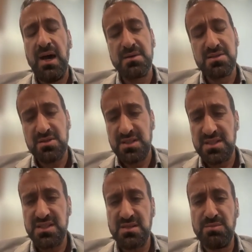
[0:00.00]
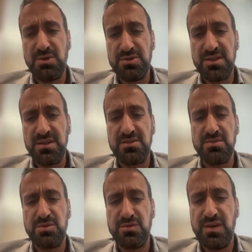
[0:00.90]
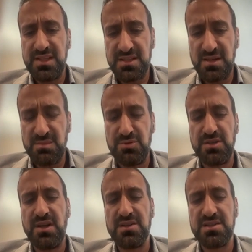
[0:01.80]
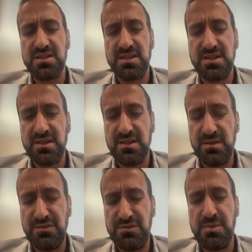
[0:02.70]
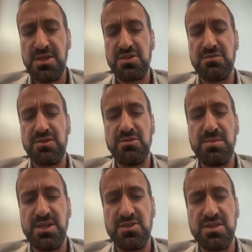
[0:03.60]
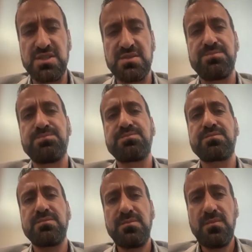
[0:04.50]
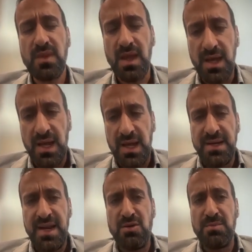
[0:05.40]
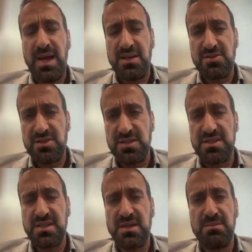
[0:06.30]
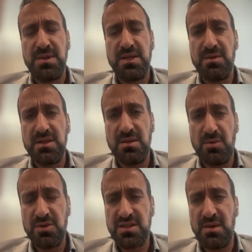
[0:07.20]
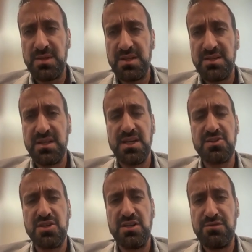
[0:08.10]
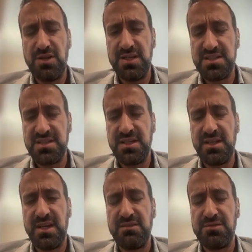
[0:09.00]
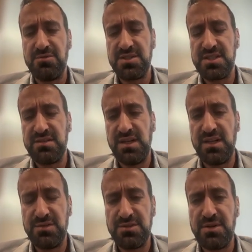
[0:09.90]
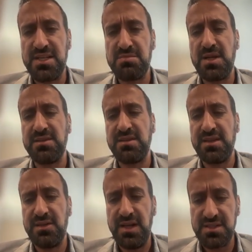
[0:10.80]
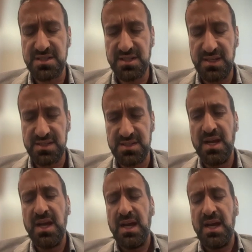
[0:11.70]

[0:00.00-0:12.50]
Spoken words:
So this is important to provide some prognostic information for your patients. Now, MASH is becoming the most common indication for listing and for receiving liver transplant in the United States.